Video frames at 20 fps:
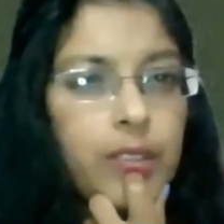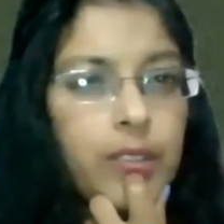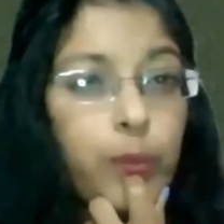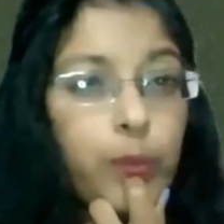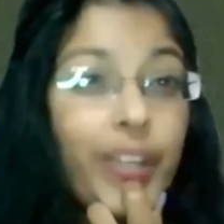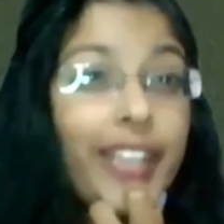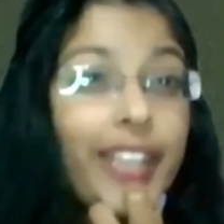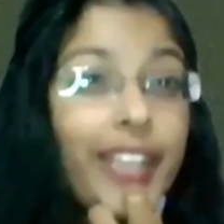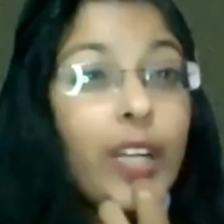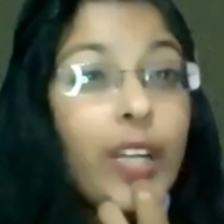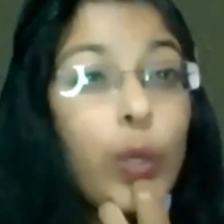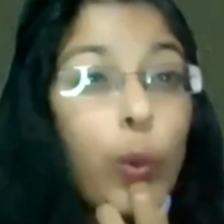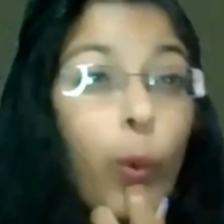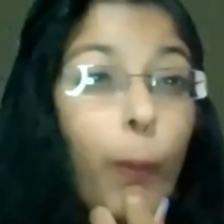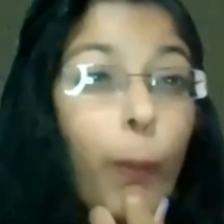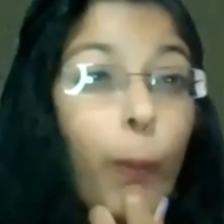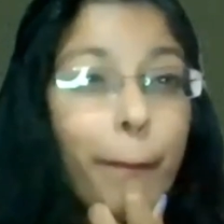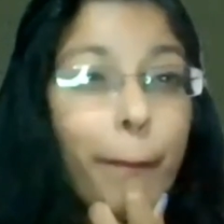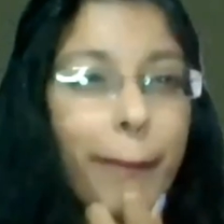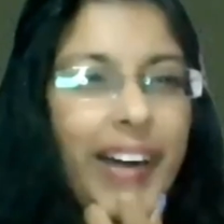We can
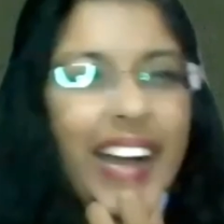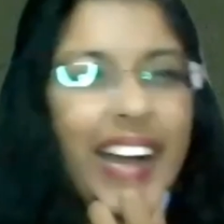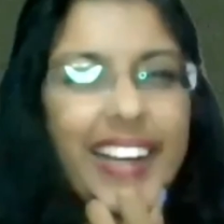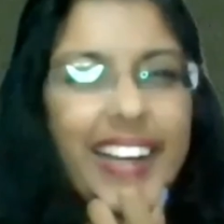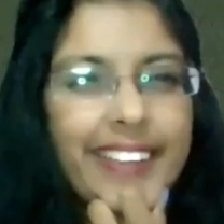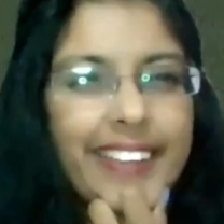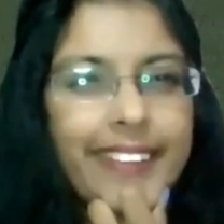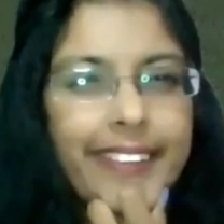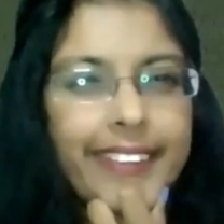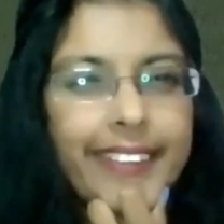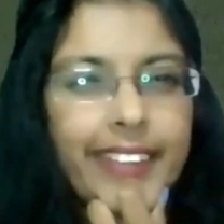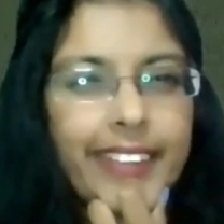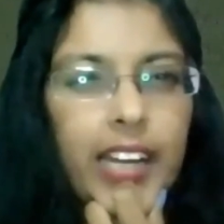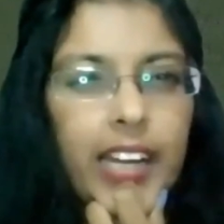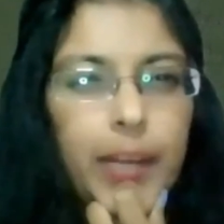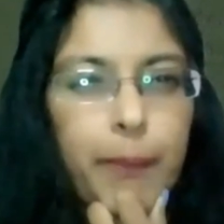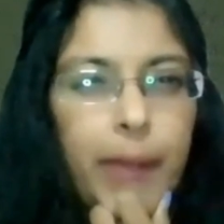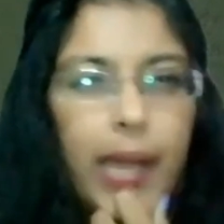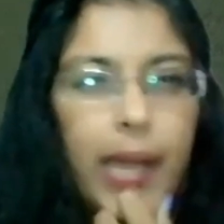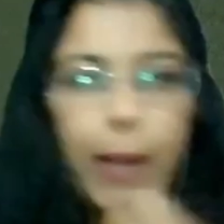go back in the
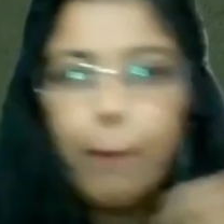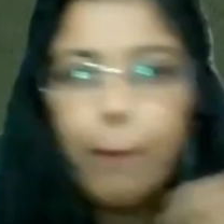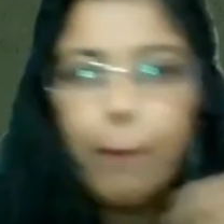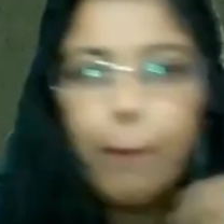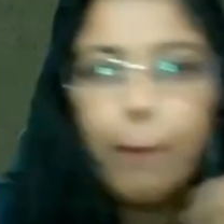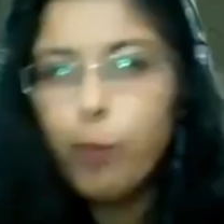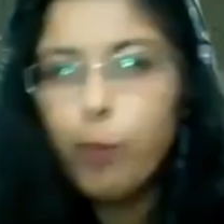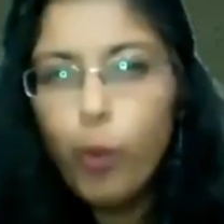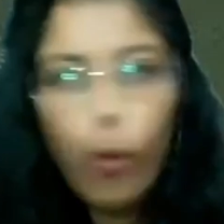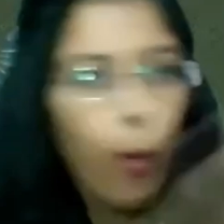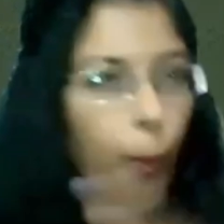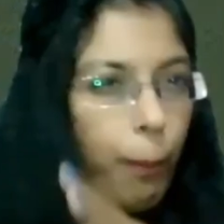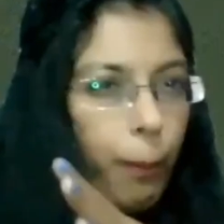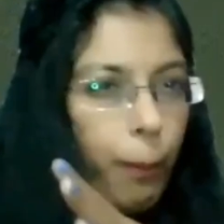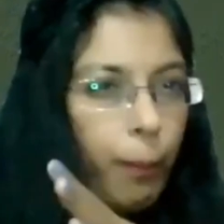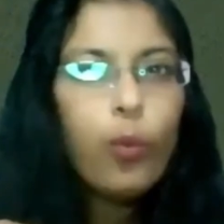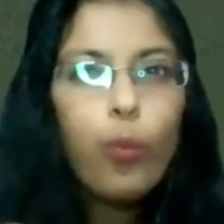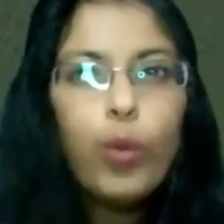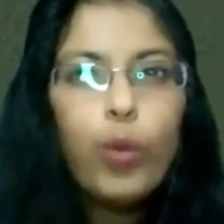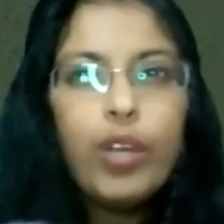time and boom,
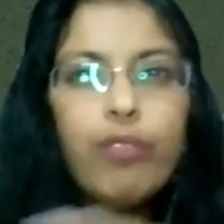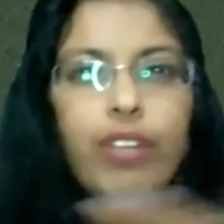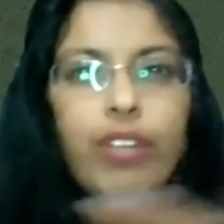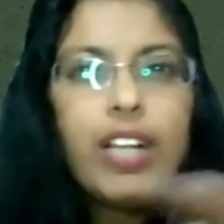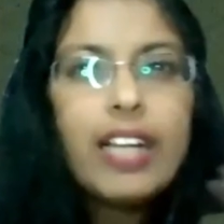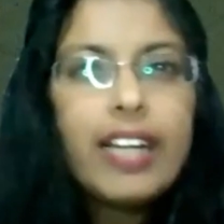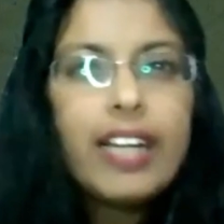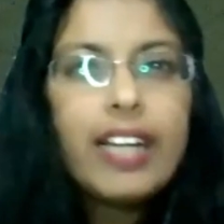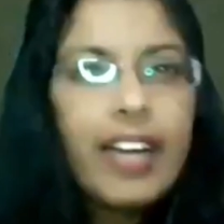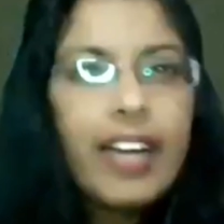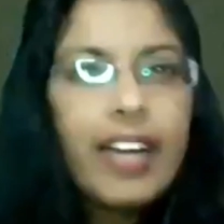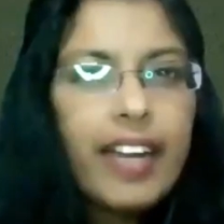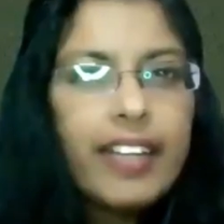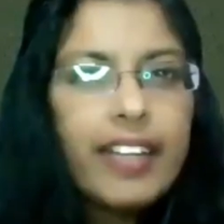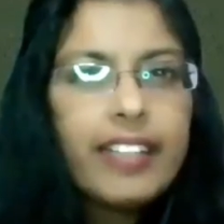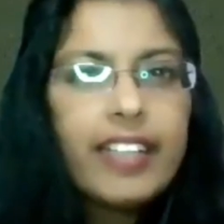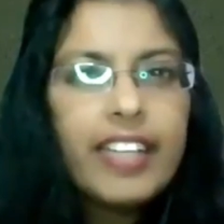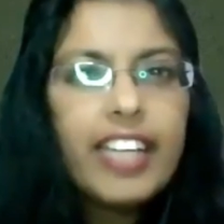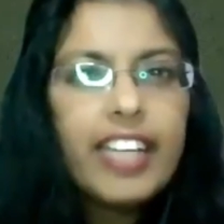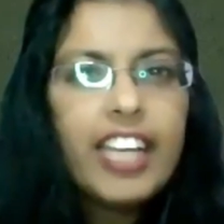we will
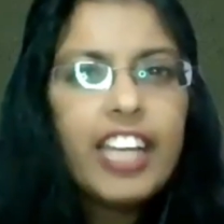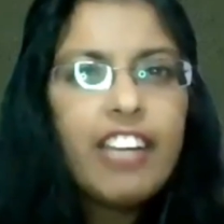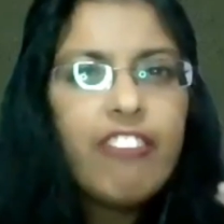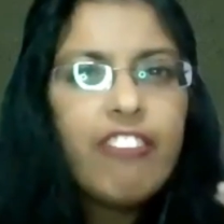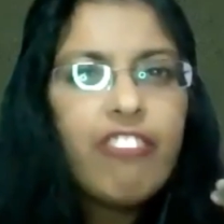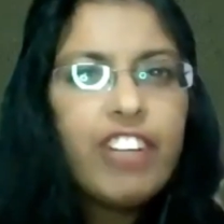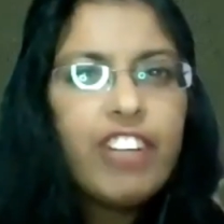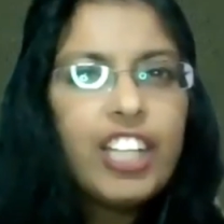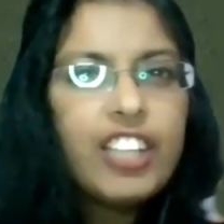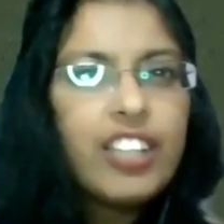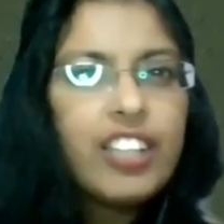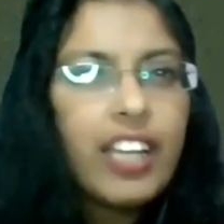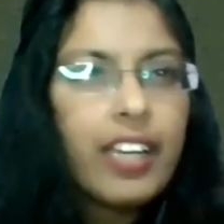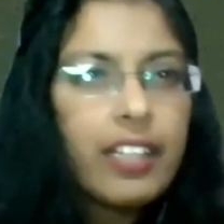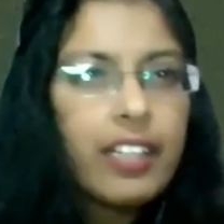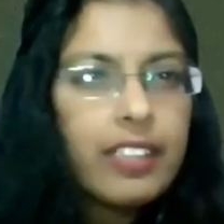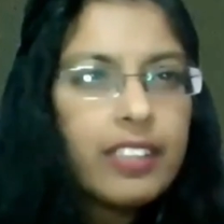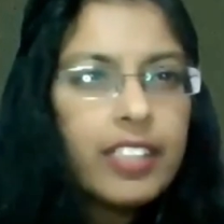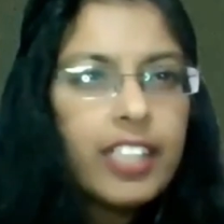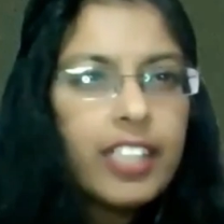correct
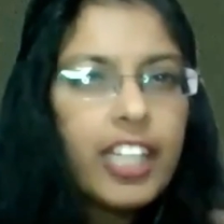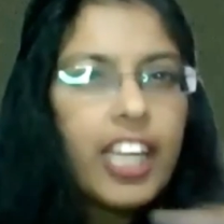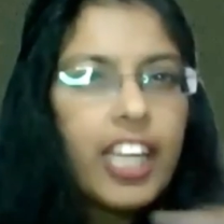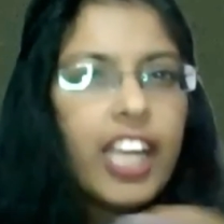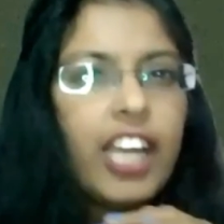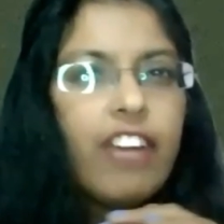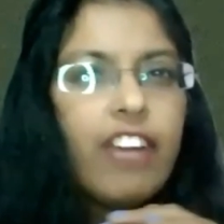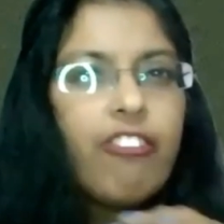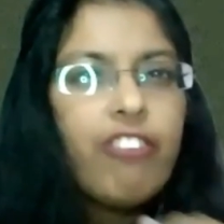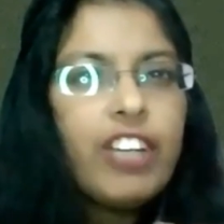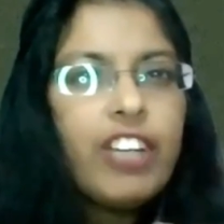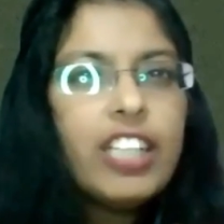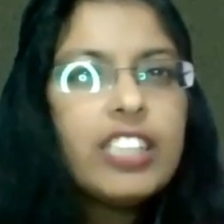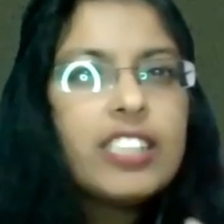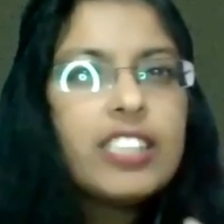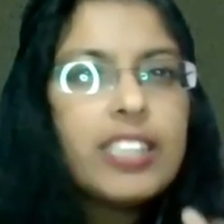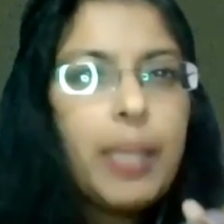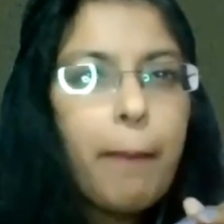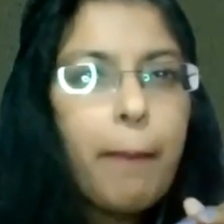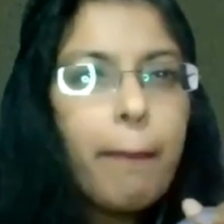everything, every
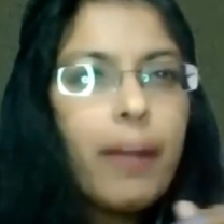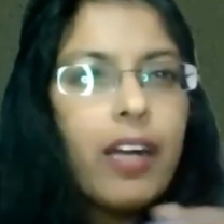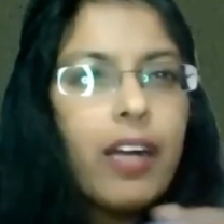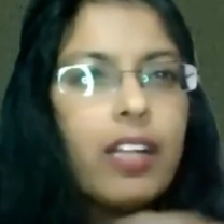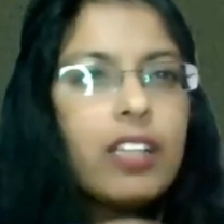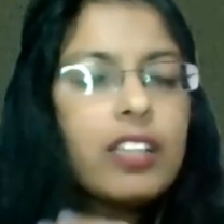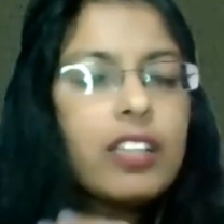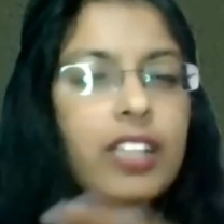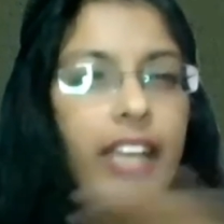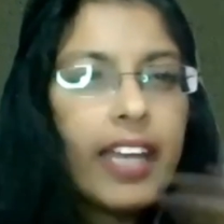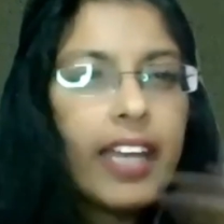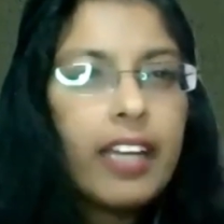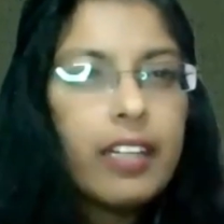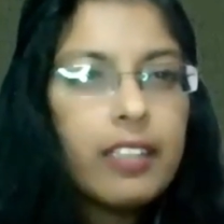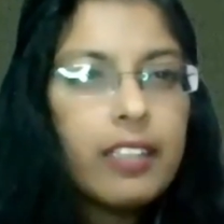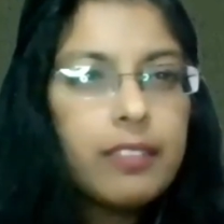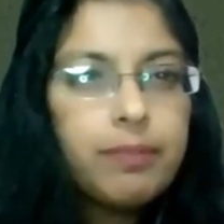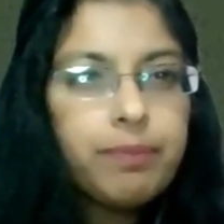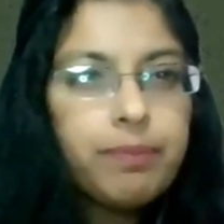single thing,